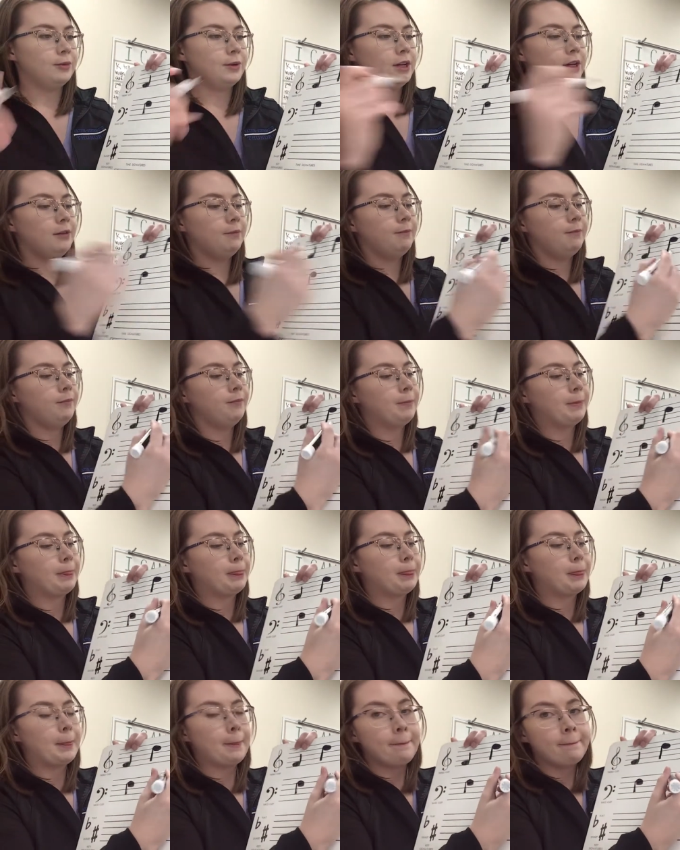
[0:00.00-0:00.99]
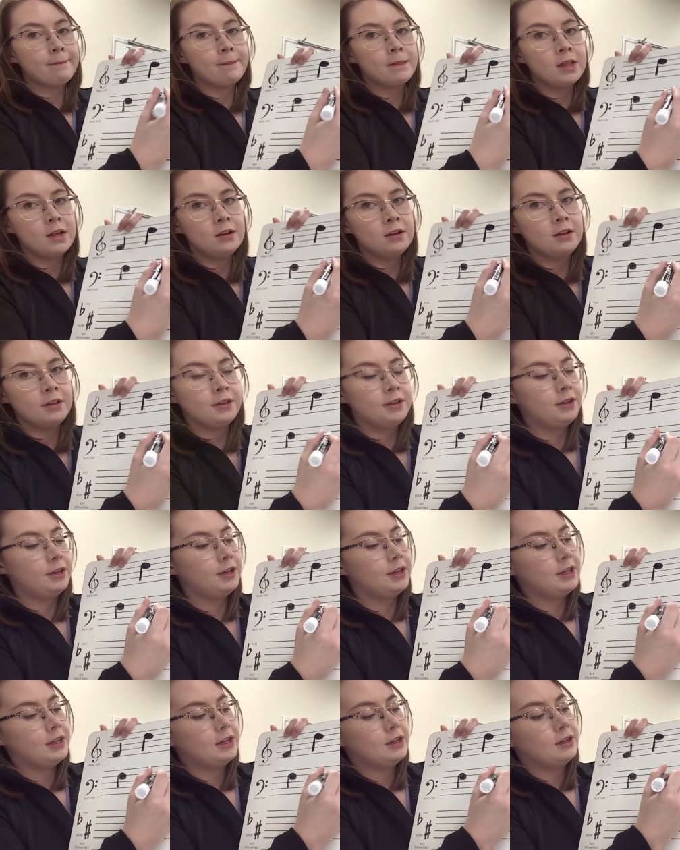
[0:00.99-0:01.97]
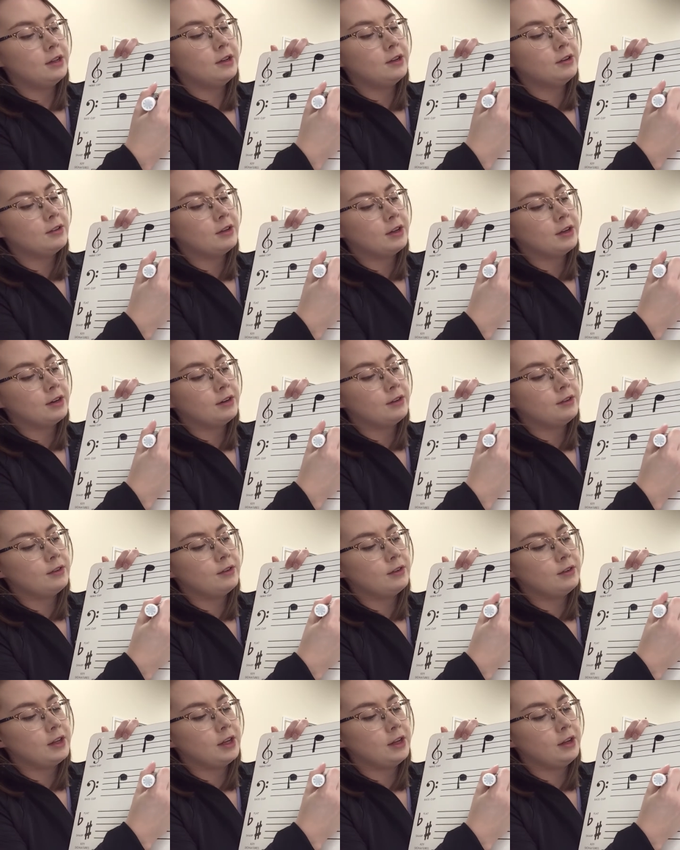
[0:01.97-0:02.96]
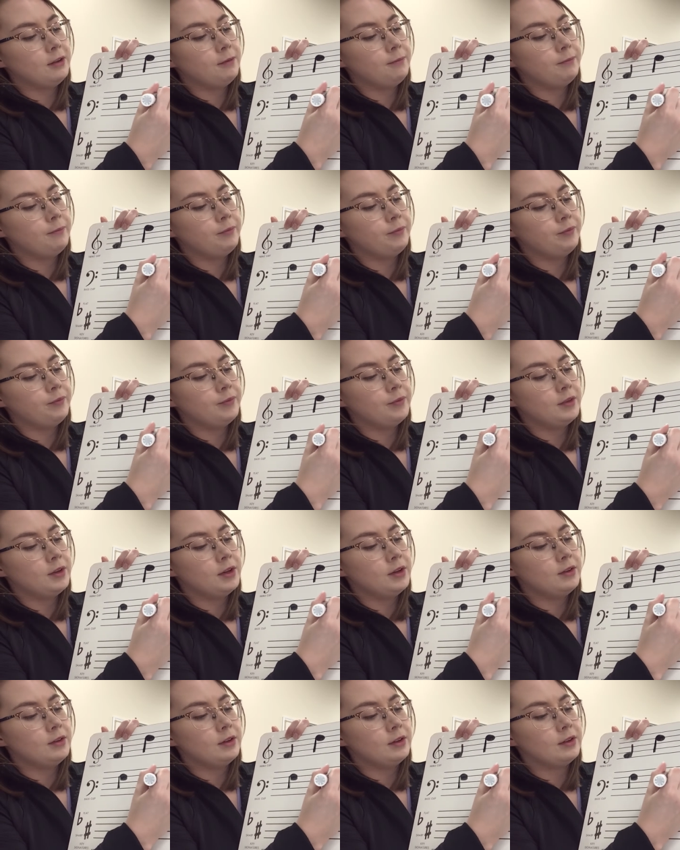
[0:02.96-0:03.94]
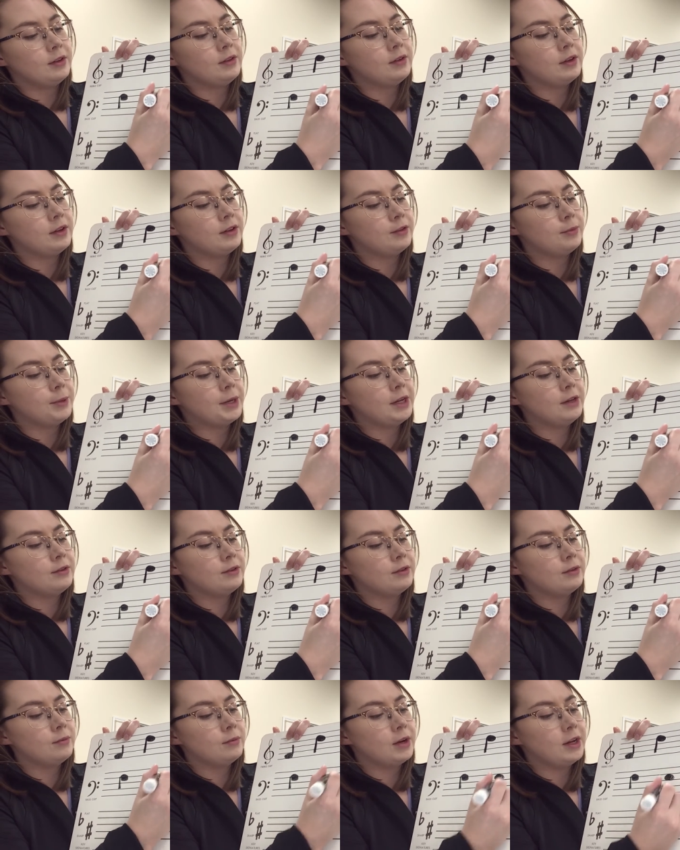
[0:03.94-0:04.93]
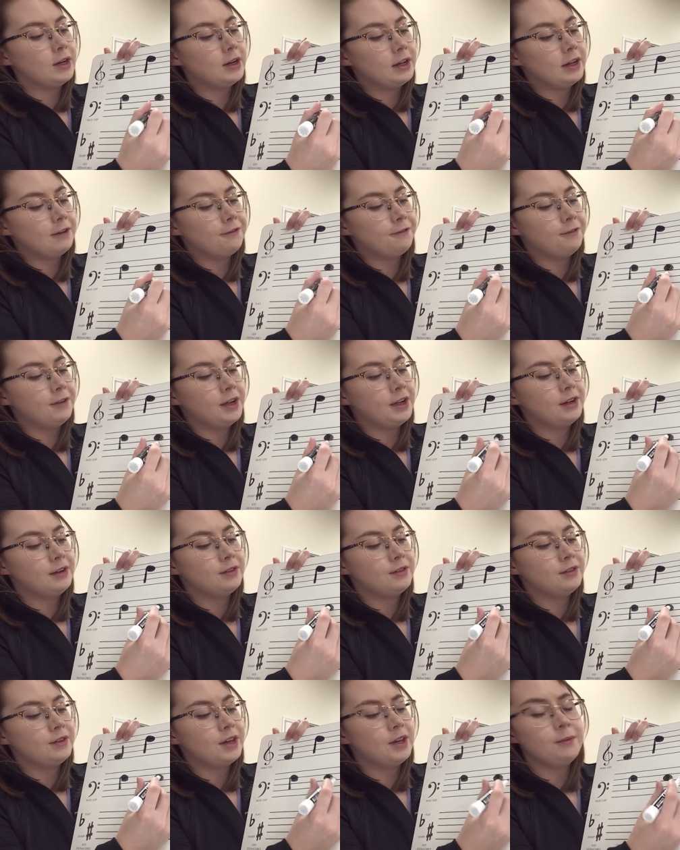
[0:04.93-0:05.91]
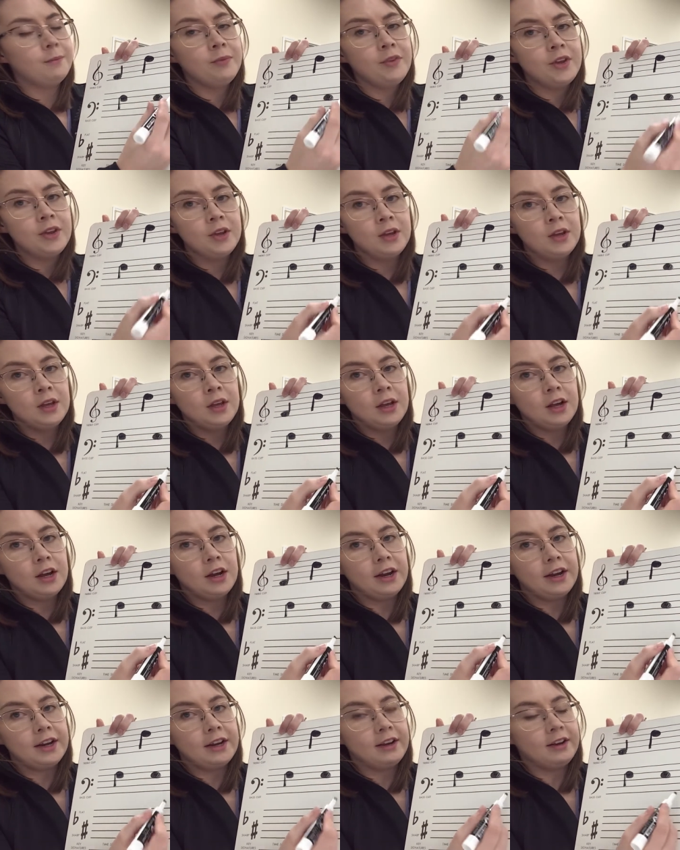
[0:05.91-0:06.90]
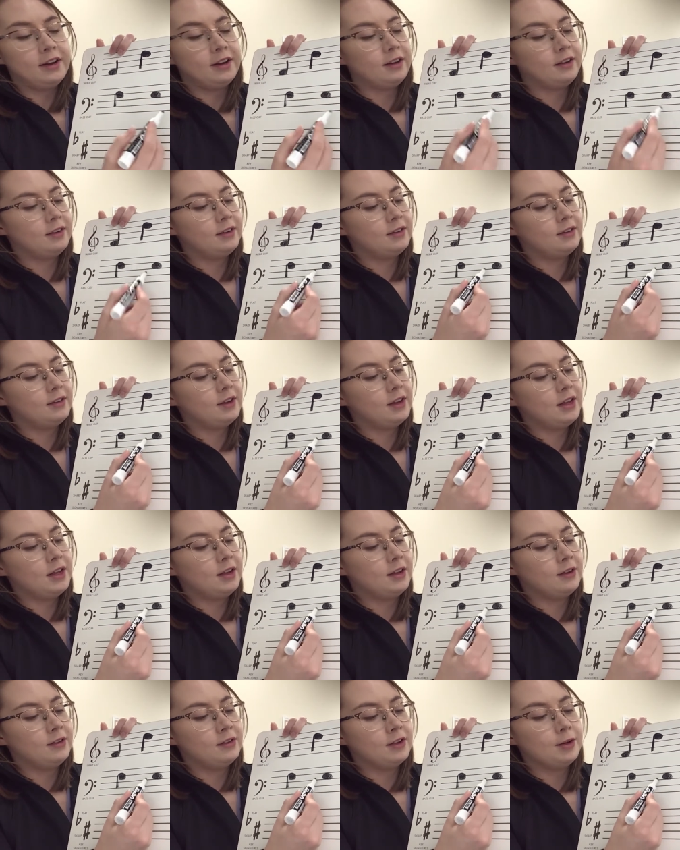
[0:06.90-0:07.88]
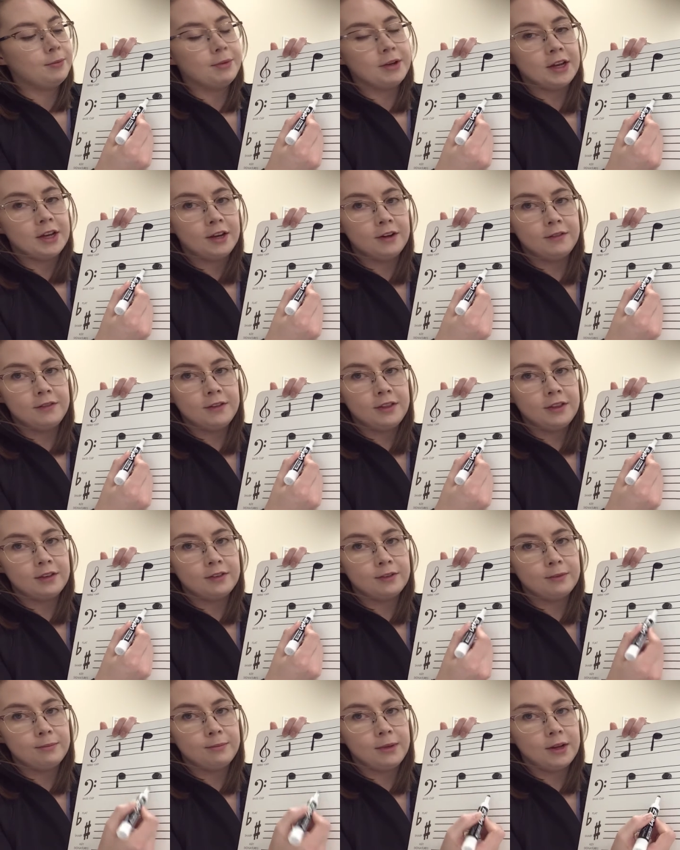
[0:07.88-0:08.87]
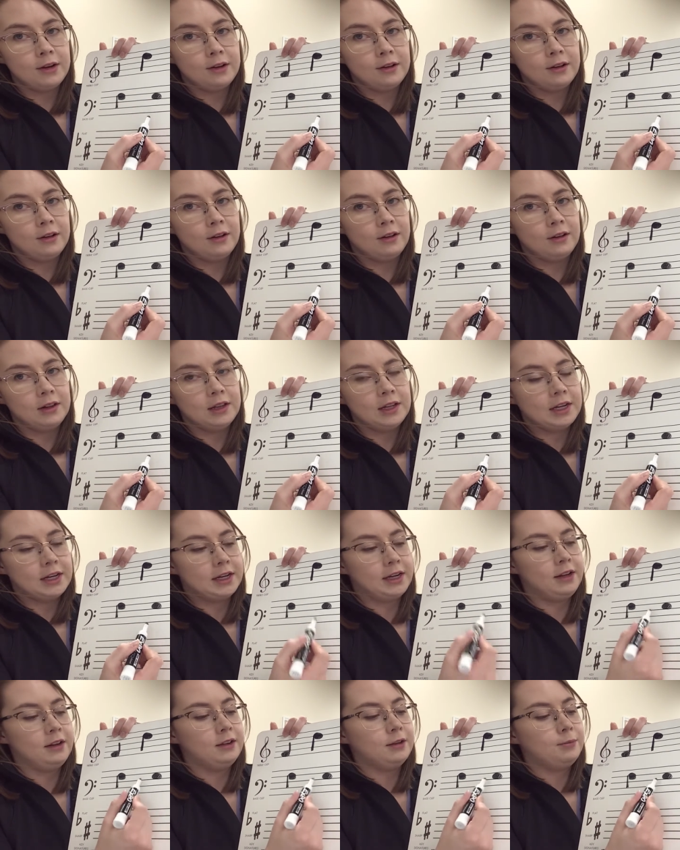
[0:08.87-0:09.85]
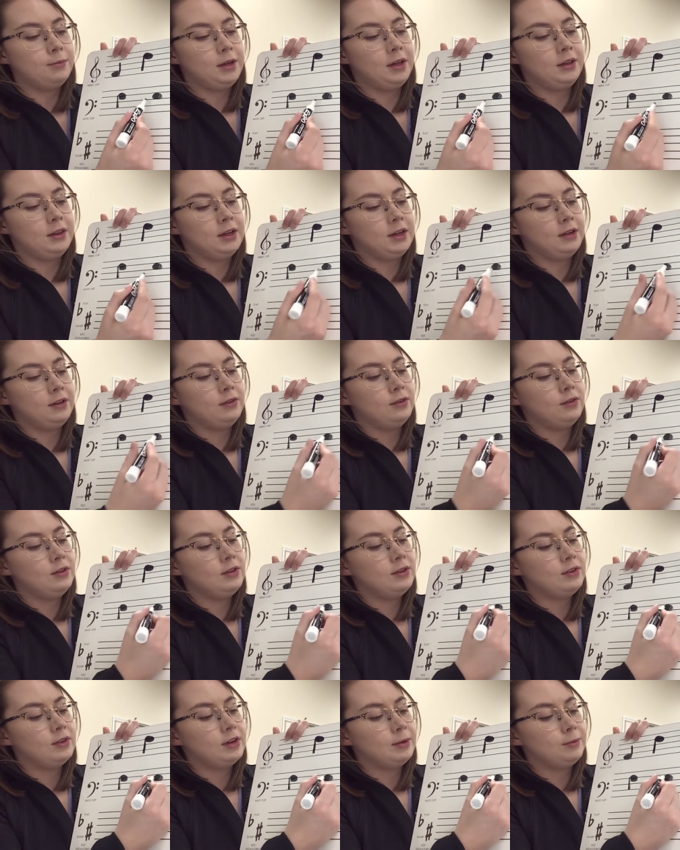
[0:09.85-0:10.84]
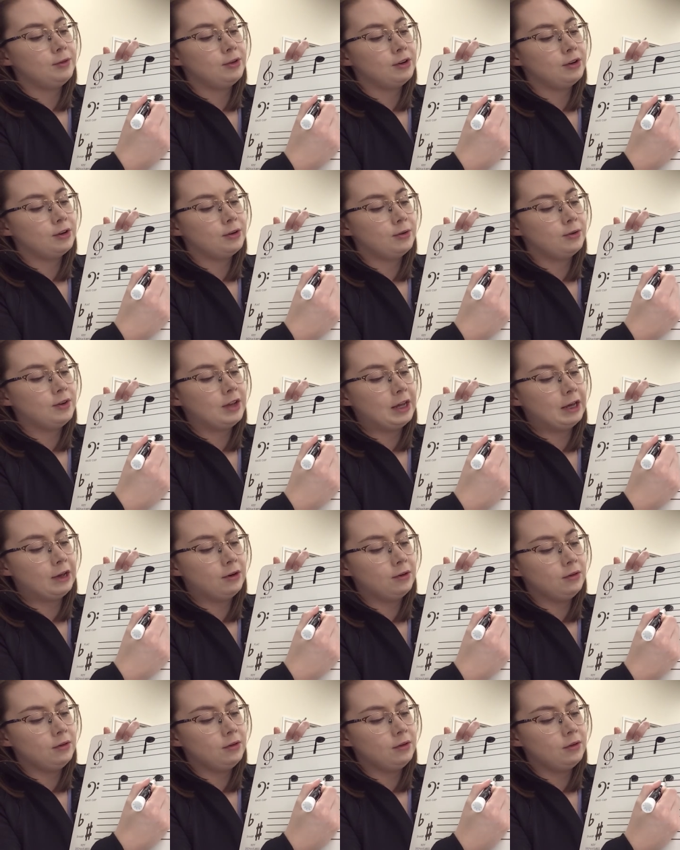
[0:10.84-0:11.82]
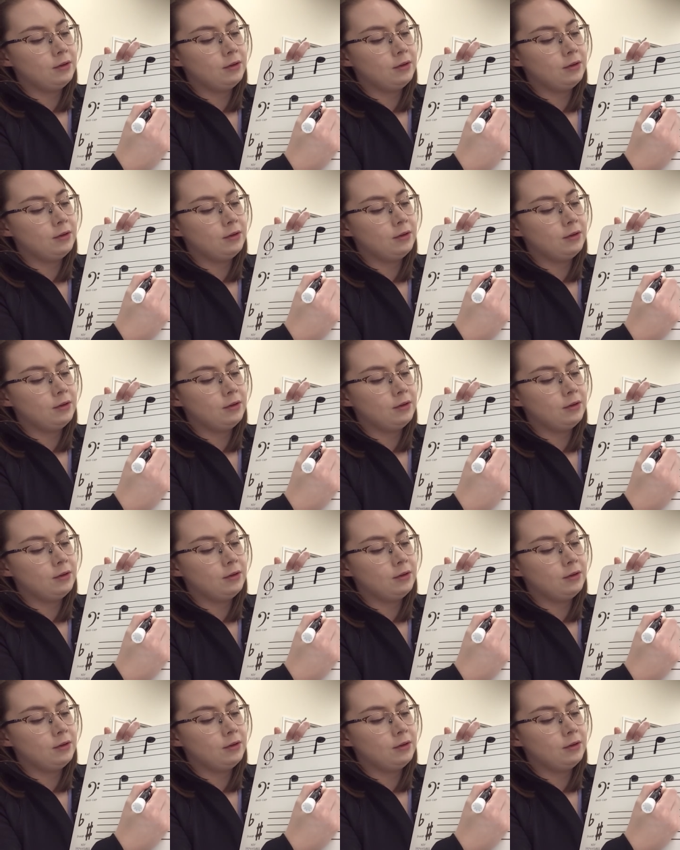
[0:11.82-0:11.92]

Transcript: one is on a C. It's in the C space, right? F-A-C. All right, and it is above this middle line, the B line. So the stem's gonna go down.